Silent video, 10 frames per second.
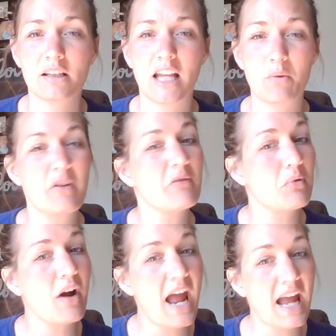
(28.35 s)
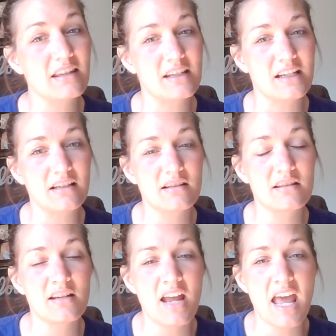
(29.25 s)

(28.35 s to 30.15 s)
like we've practiced,